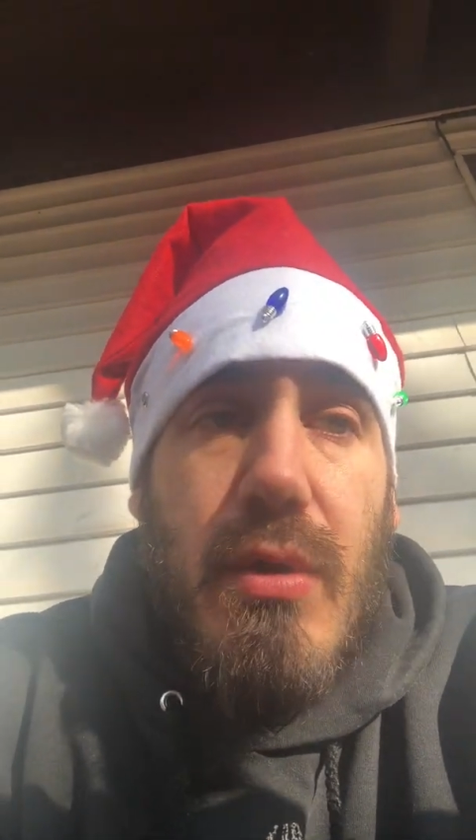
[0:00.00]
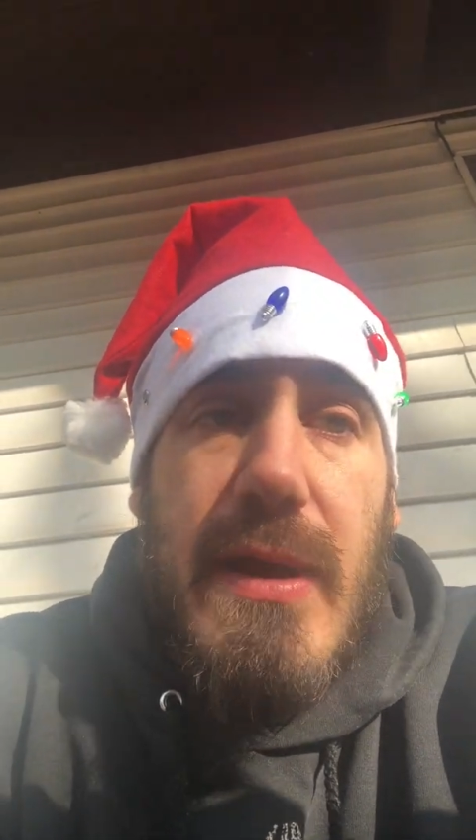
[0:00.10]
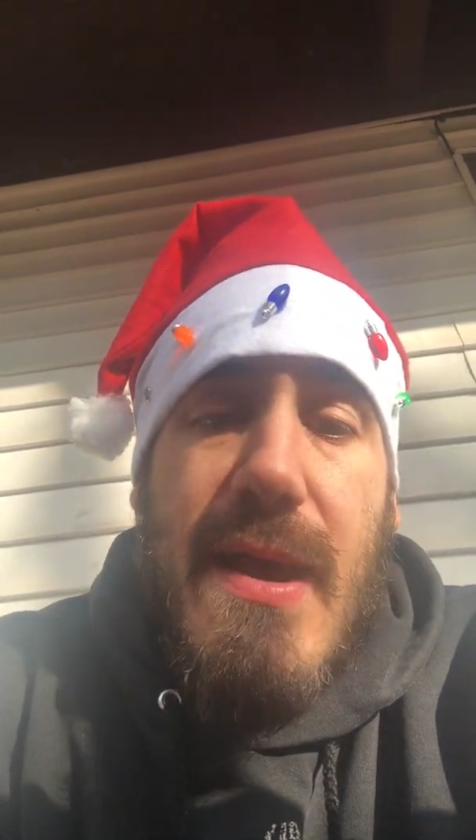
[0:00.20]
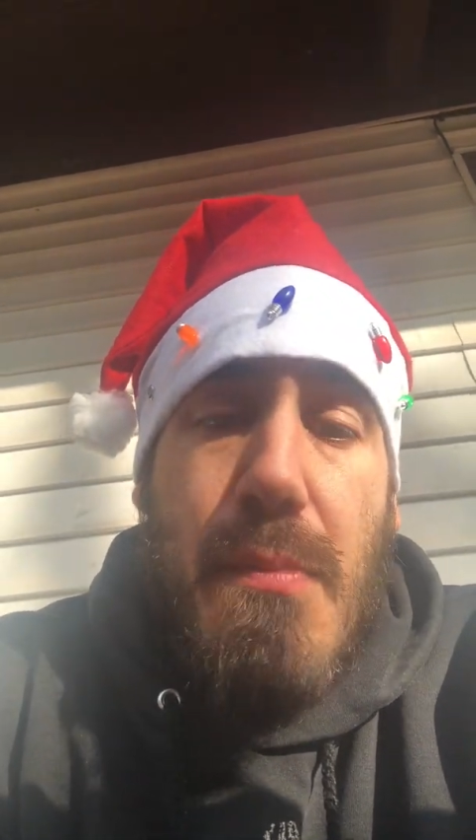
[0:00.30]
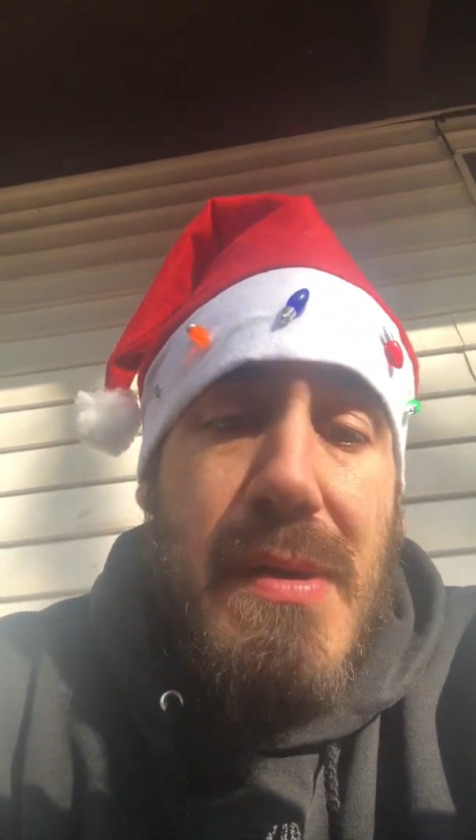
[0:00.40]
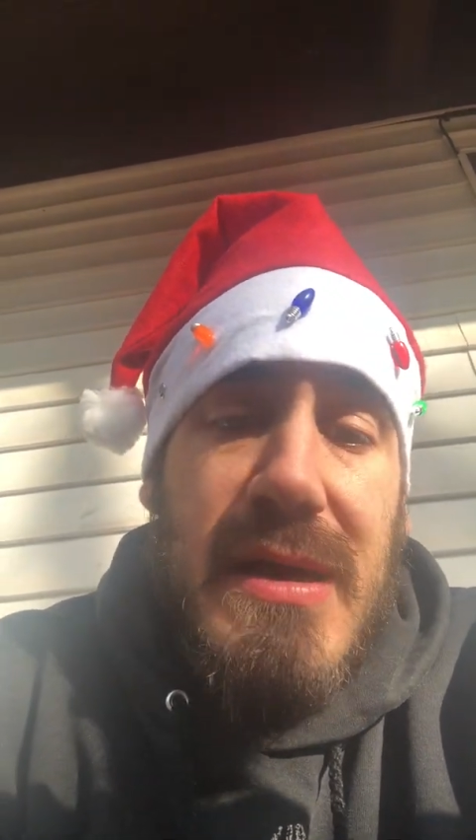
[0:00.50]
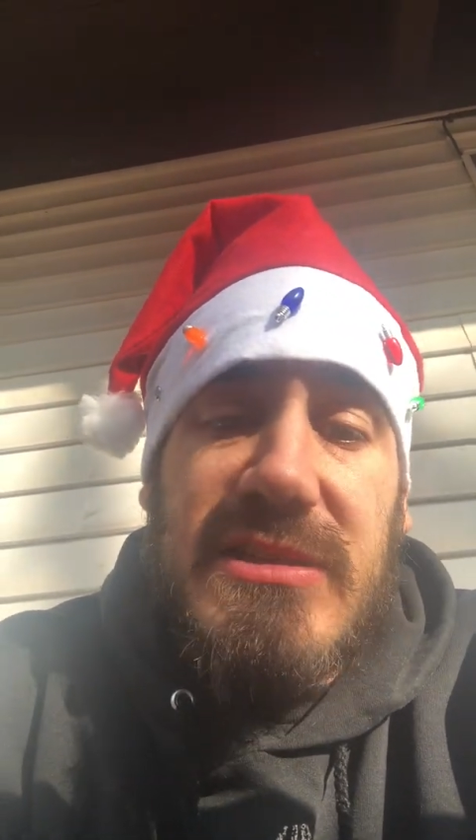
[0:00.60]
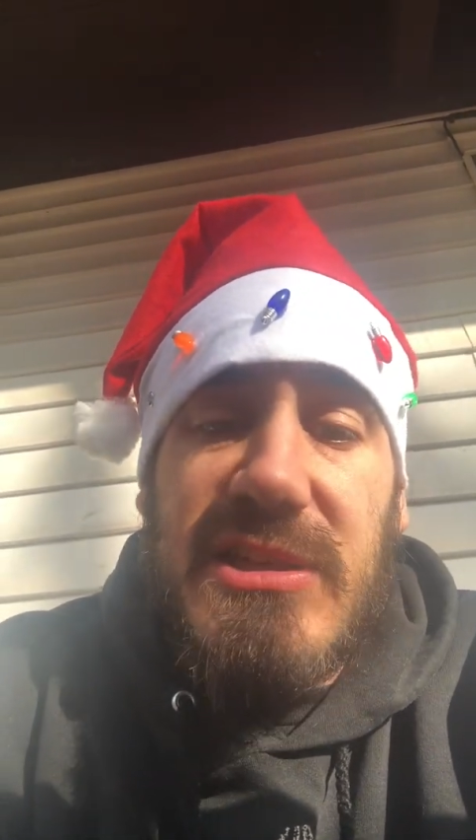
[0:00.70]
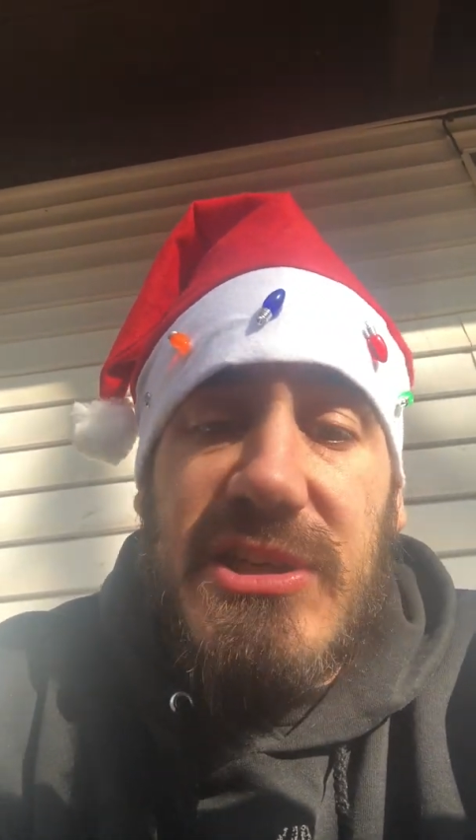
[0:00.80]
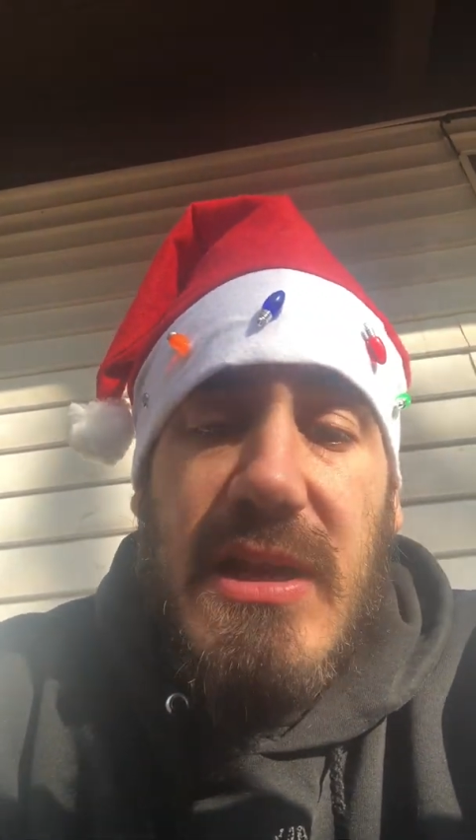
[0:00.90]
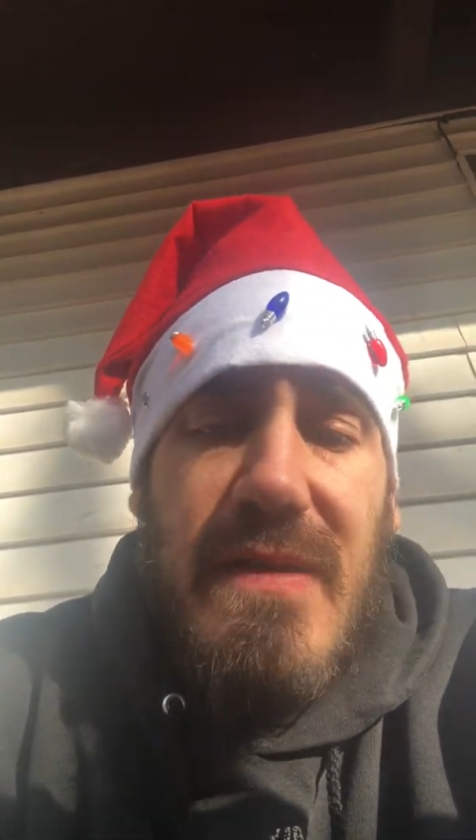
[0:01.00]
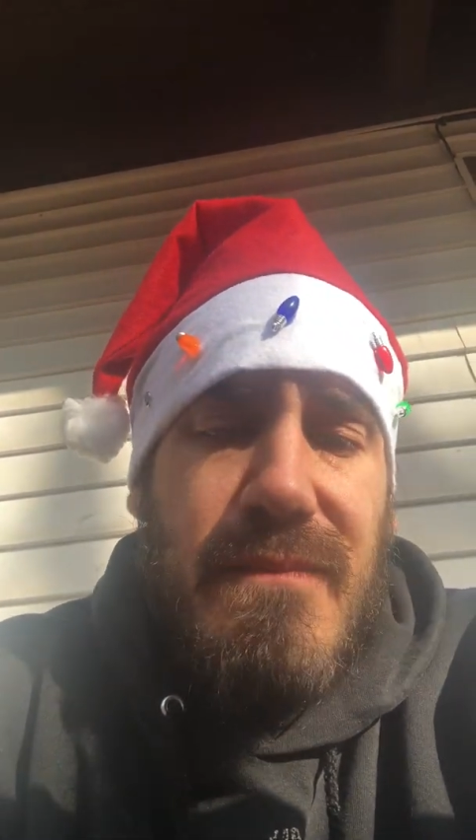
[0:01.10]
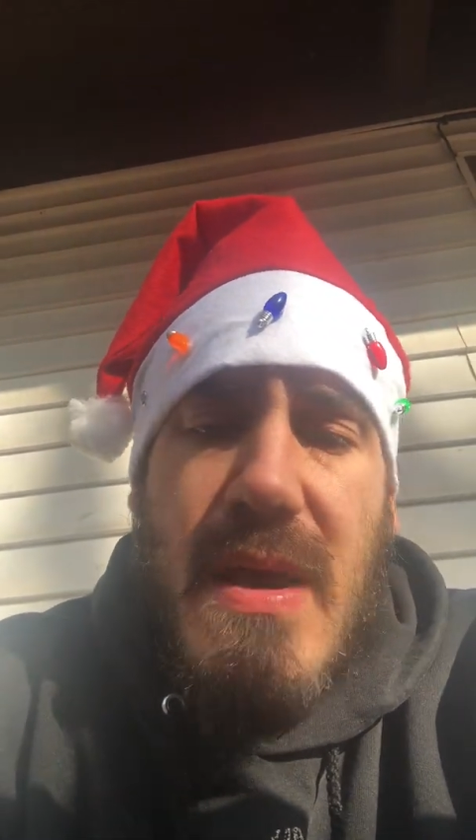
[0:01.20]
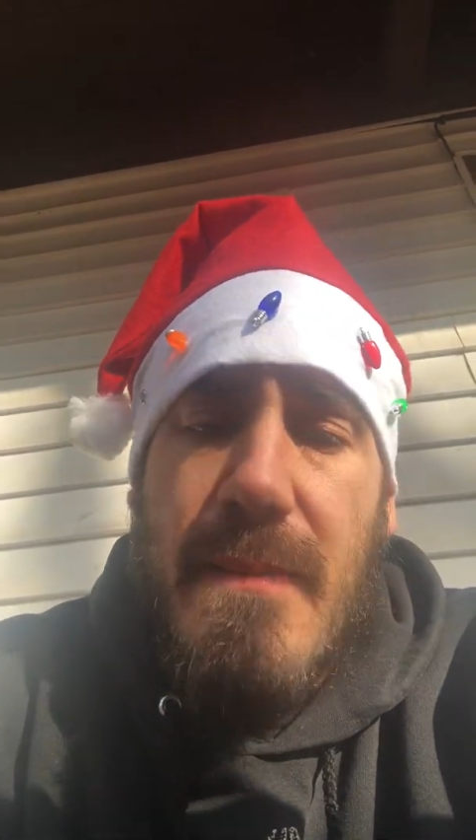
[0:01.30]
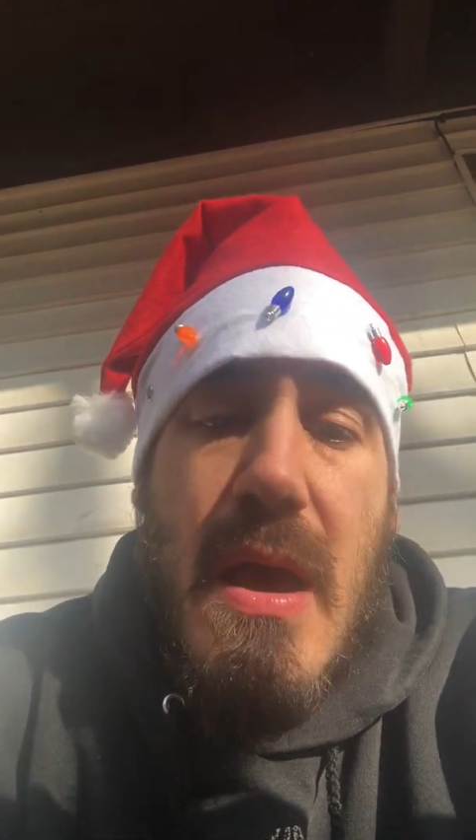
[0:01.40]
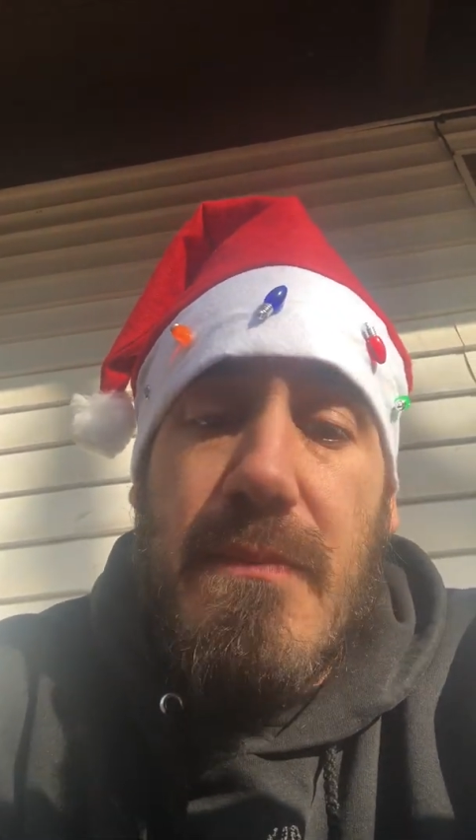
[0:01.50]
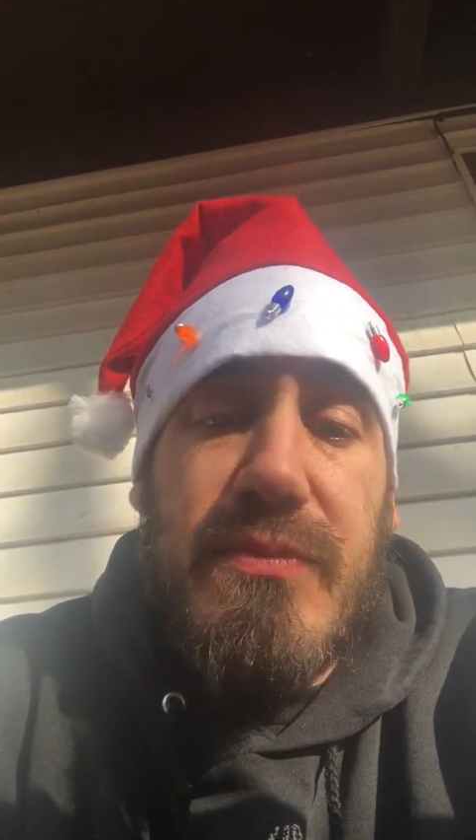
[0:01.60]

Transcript: outboxes shit. I'm